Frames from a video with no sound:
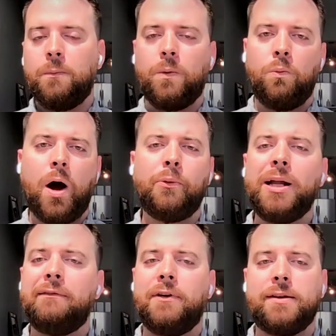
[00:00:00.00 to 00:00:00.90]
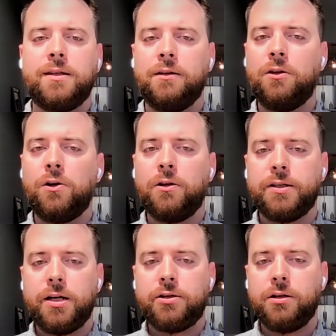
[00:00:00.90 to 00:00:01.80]
why do we invest in
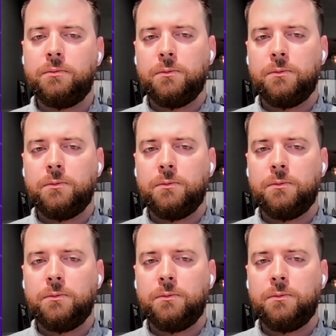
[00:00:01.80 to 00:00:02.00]
localization?